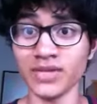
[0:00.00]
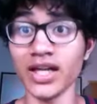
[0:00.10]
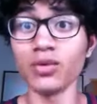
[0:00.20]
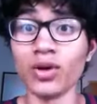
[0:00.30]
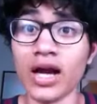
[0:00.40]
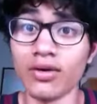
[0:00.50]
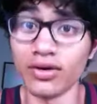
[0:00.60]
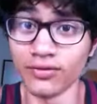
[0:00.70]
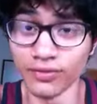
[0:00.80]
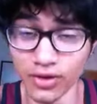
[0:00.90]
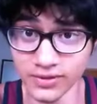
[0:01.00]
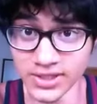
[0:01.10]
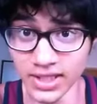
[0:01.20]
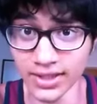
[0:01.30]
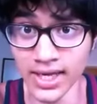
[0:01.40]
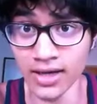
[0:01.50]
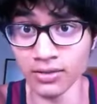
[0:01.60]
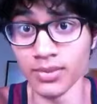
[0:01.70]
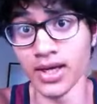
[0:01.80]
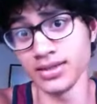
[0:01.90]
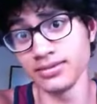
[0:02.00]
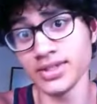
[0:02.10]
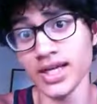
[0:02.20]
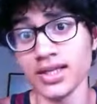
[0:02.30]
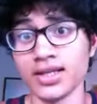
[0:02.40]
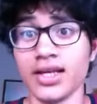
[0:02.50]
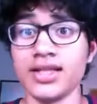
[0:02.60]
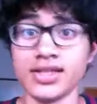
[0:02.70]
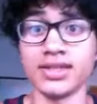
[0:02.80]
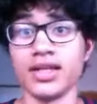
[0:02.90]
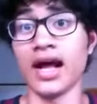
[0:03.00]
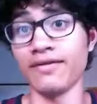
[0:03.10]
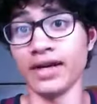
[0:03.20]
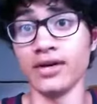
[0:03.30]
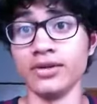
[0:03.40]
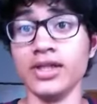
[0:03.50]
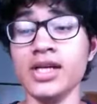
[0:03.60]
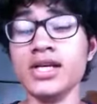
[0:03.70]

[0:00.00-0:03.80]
I did 1 hour of sitting down, but technically I just did half an hour.